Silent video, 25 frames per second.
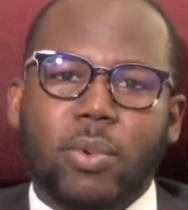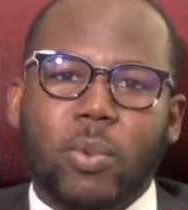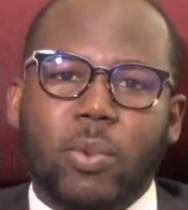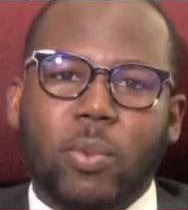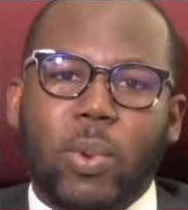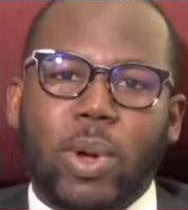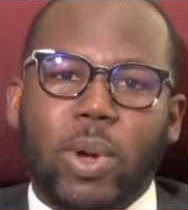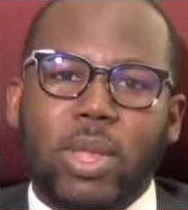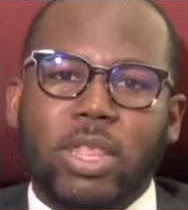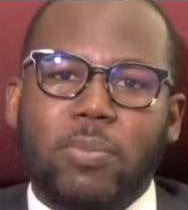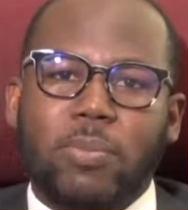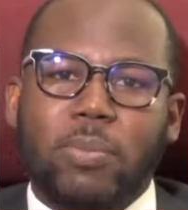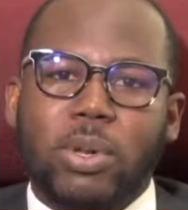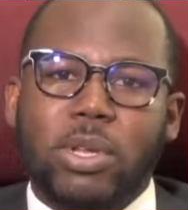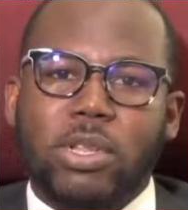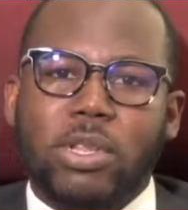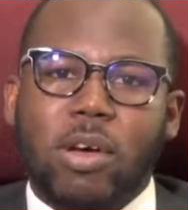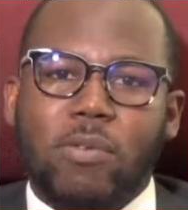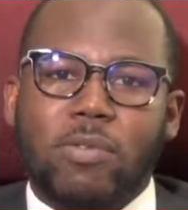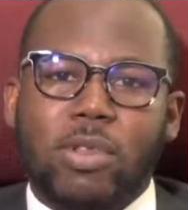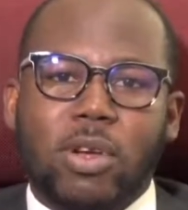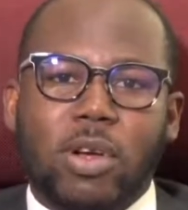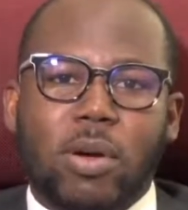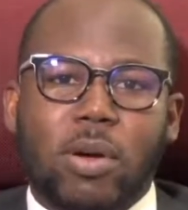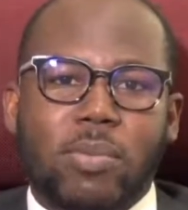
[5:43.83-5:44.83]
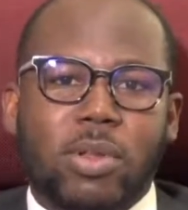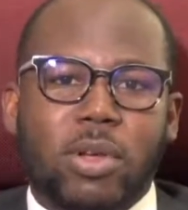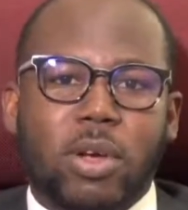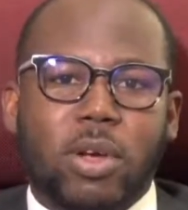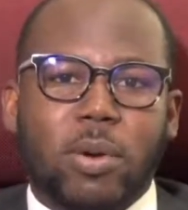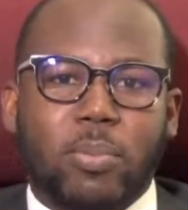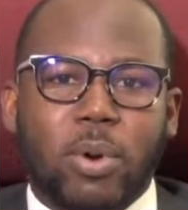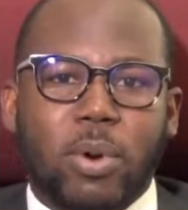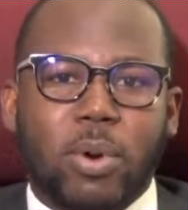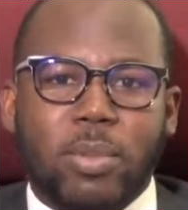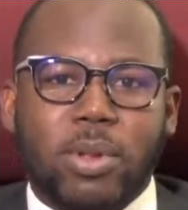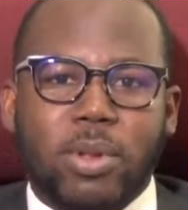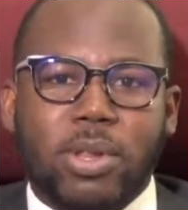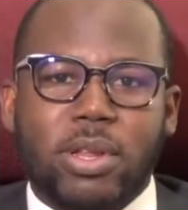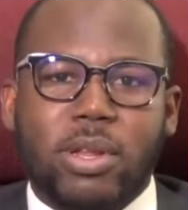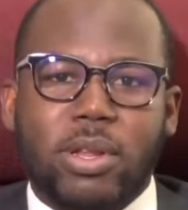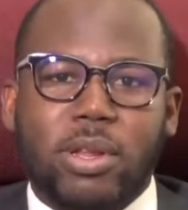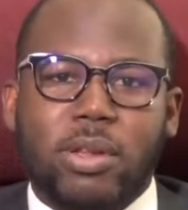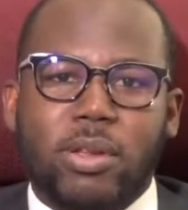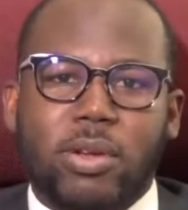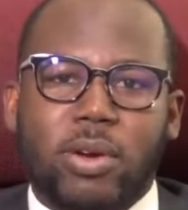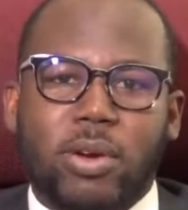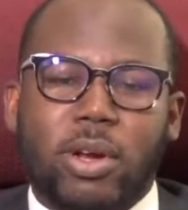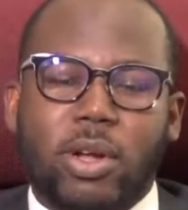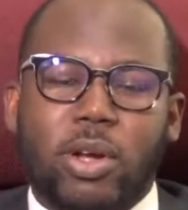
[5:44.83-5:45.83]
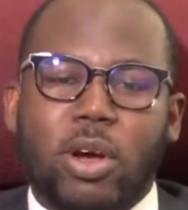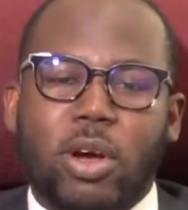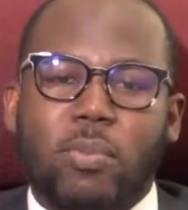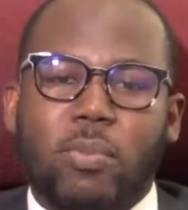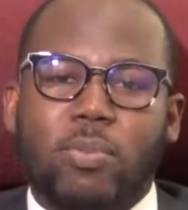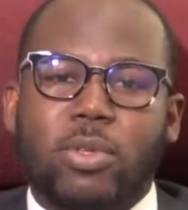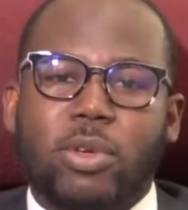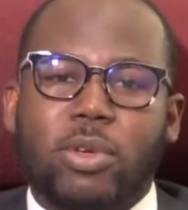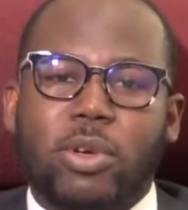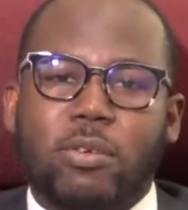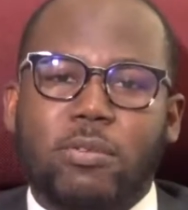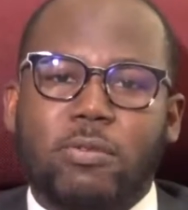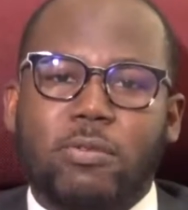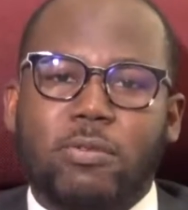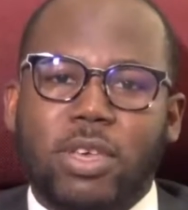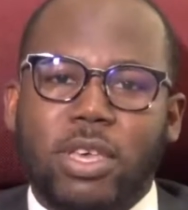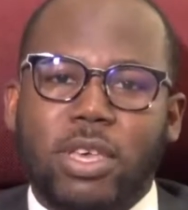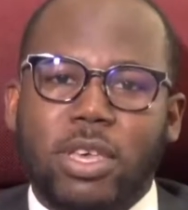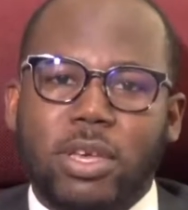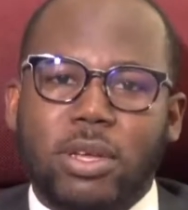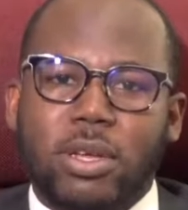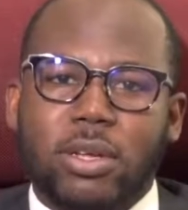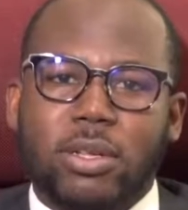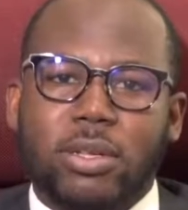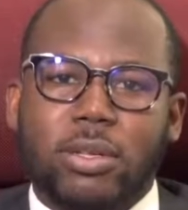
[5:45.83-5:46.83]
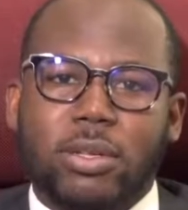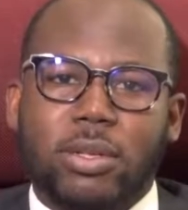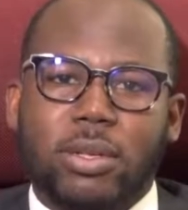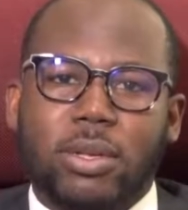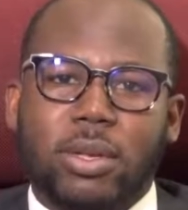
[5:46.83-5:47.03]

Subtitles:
when the police officer comes to your premises or they come to your vehicle,